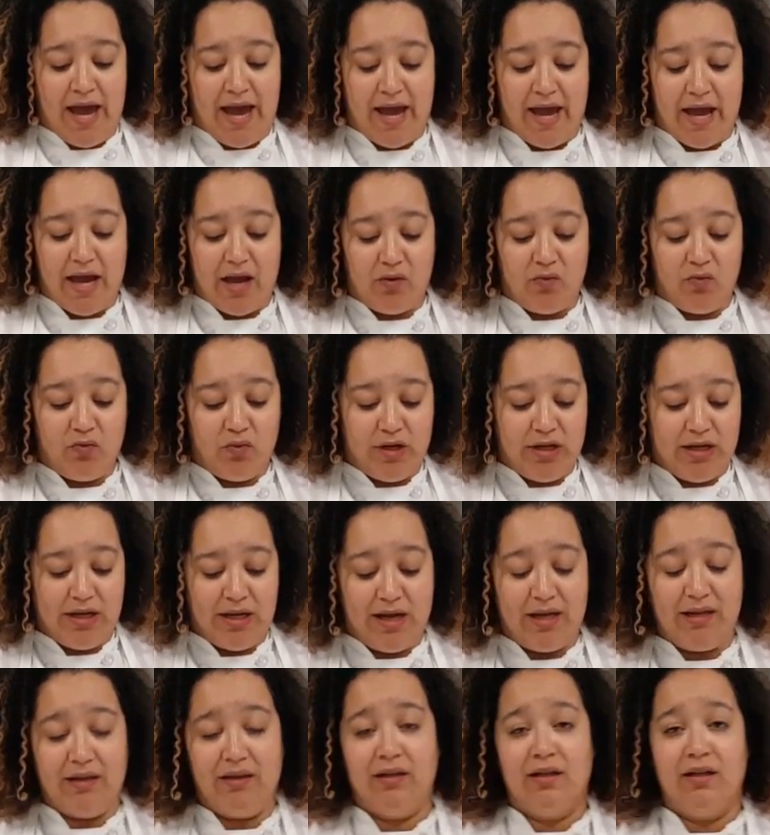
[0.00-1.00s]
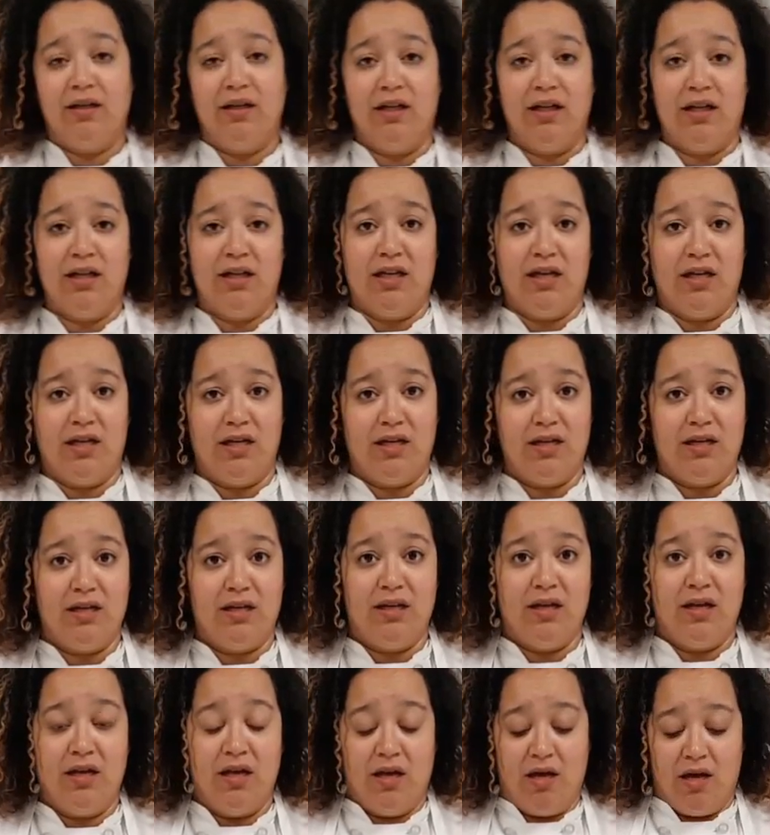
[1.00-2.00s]
and we let the
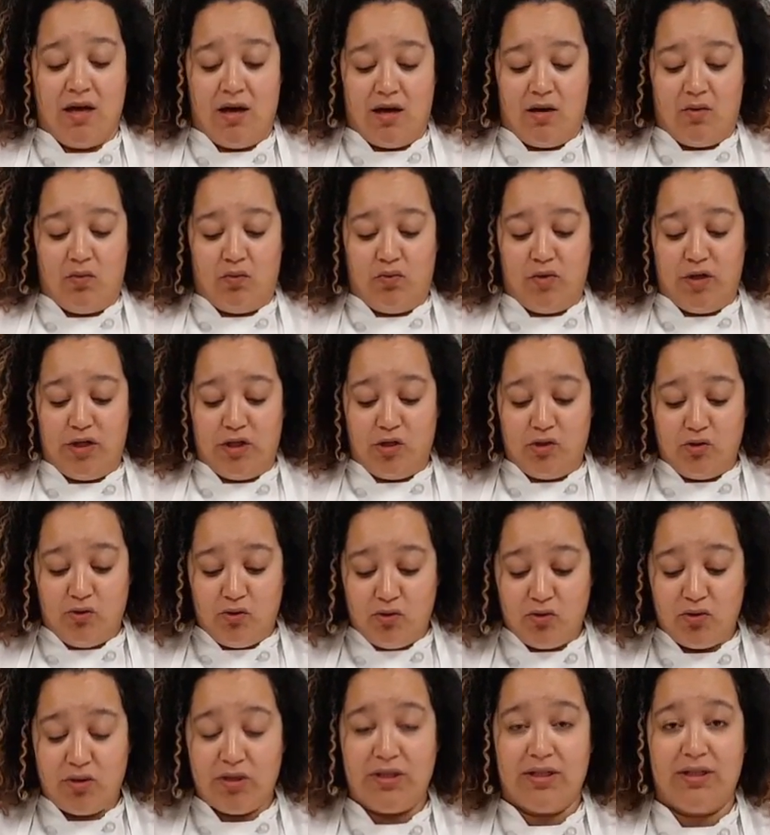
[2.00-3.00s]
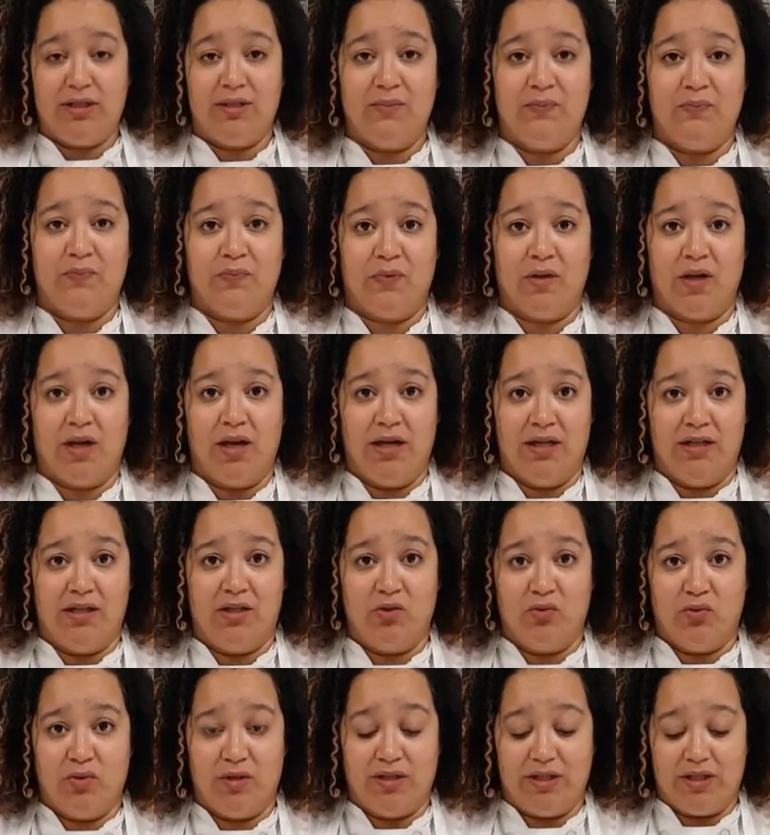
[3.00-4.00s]
onion reduce
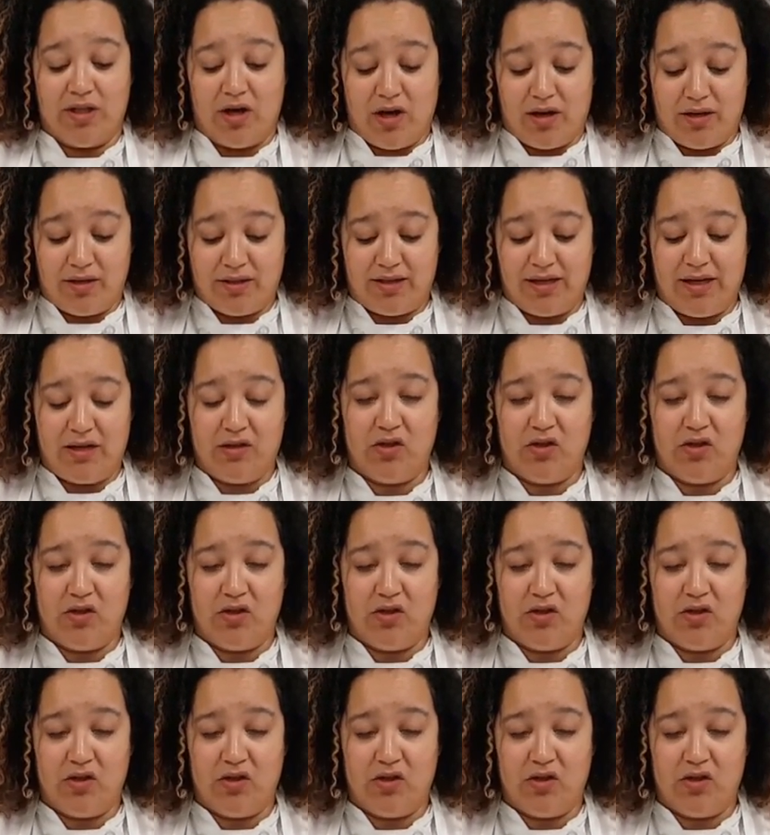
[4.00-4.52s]
into a sauce.